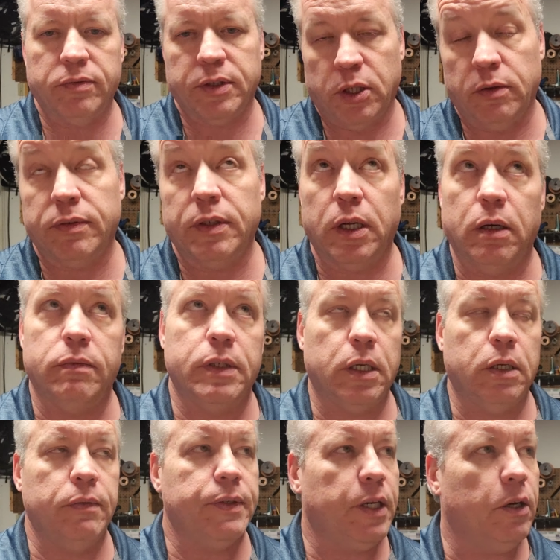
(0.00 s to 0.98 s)
over and over and over
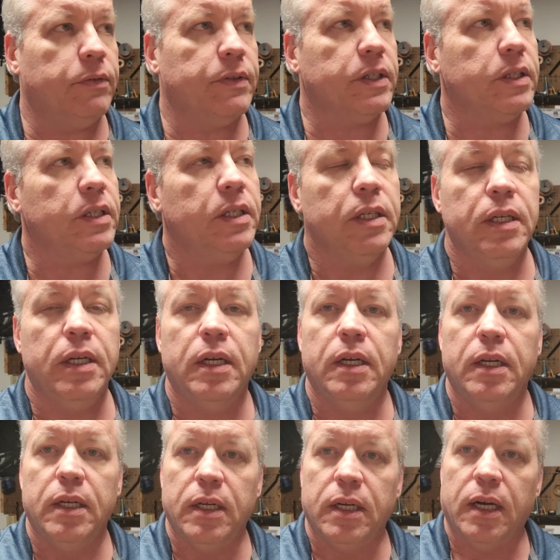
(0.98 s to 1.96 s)
and over and over.
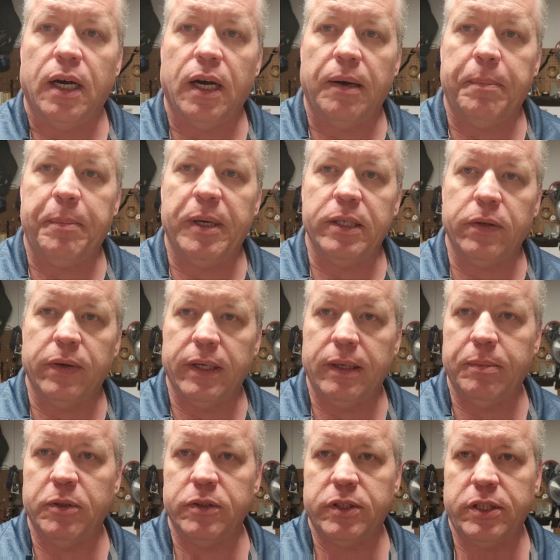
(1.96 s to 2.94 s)
But you're
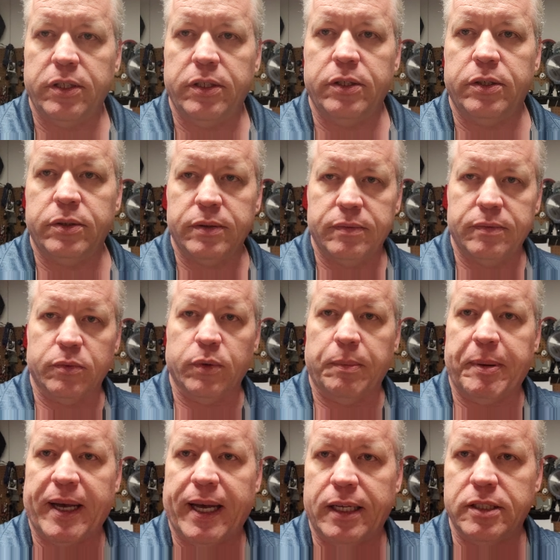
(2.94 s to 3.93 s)
able to
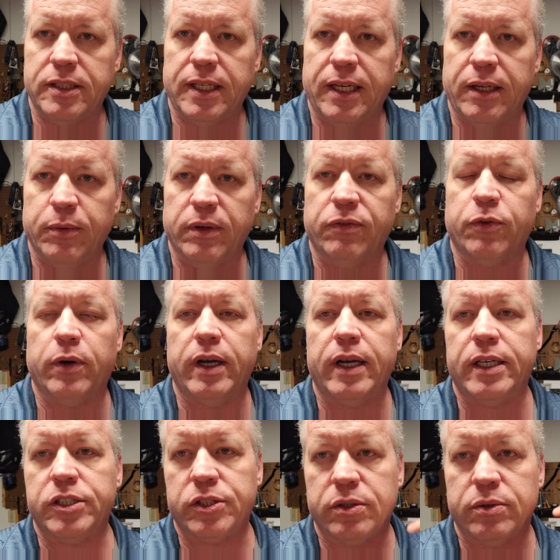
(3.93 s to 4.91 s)
repaginate,
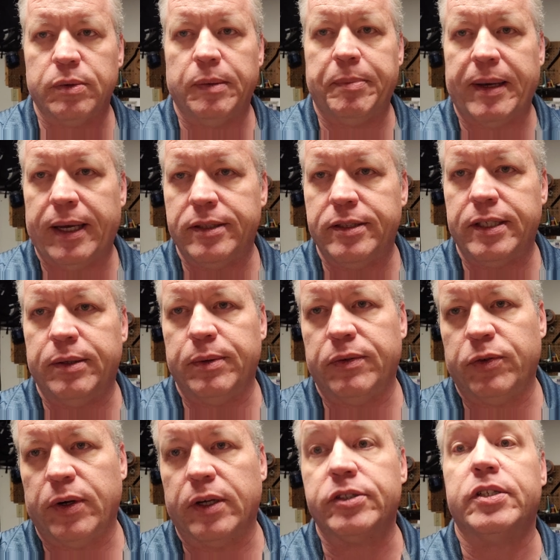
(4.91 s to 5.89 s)
refresh, repaginate,
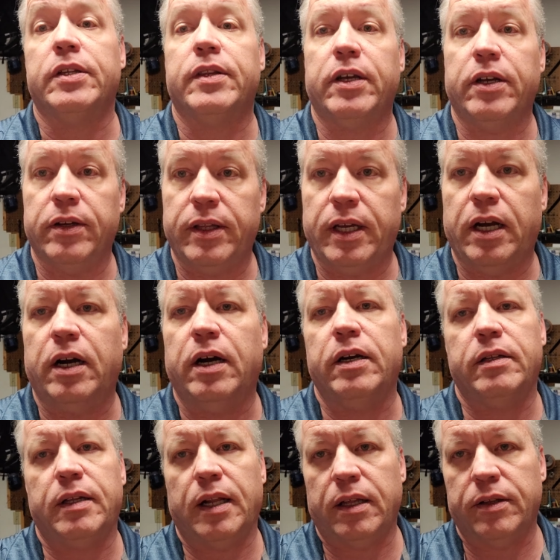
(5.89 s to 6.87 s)
refresh. There they
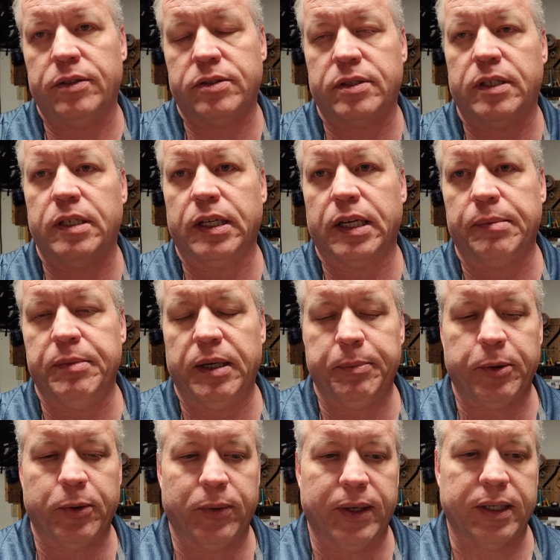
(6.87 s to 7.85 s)
are. Now they're starting to come
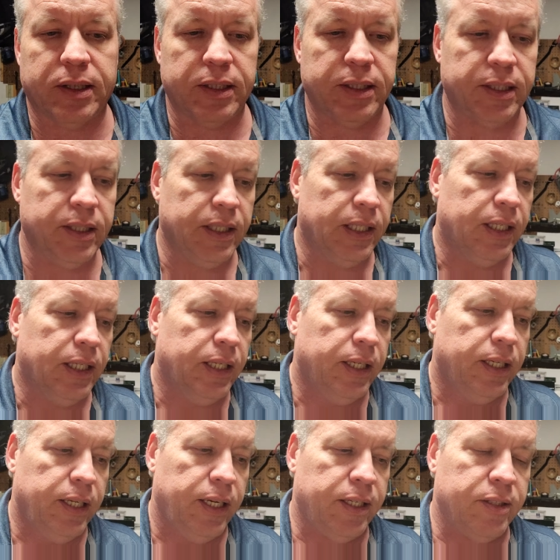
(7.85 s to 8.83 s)
up correctly,
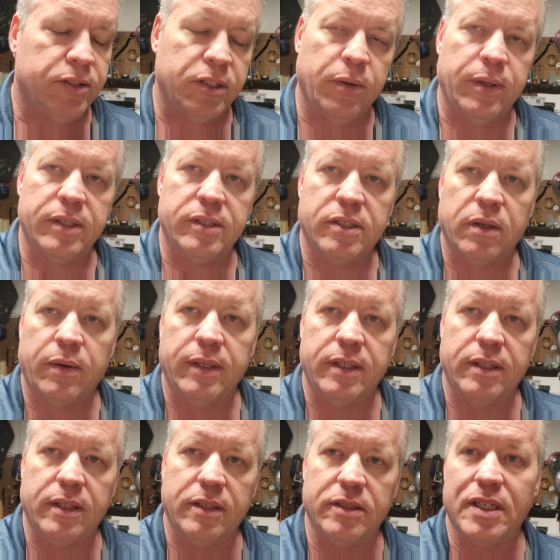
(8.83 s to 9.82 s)
and so on and so
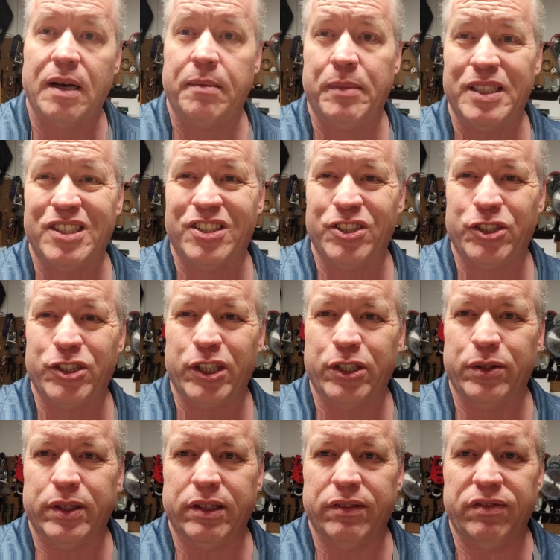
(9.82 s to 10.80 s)
on. There's not much to
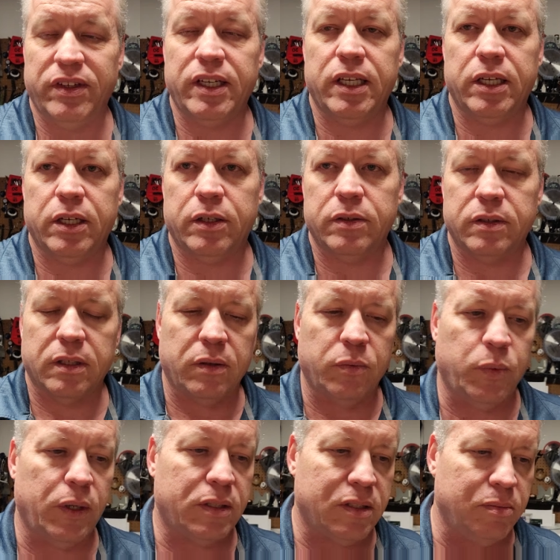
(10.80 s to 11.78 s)
show on the video
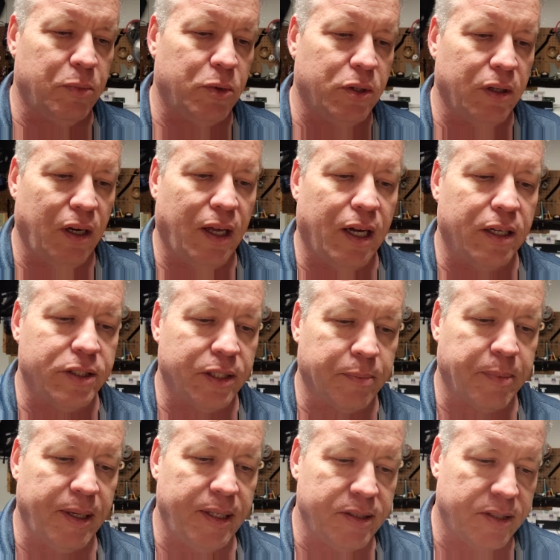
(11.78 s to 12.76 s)
of what's more
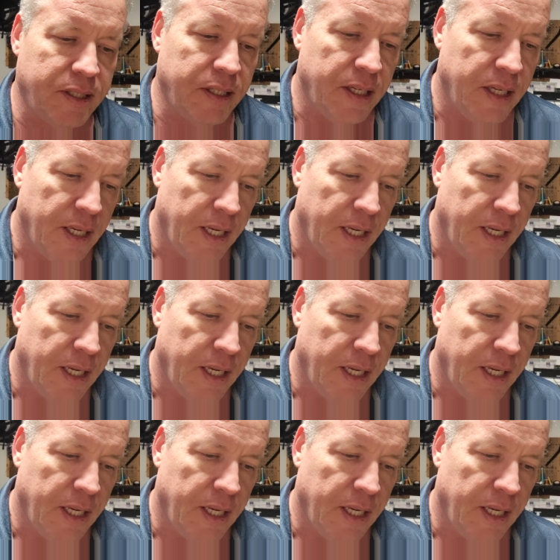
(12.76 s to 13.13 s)
logic based.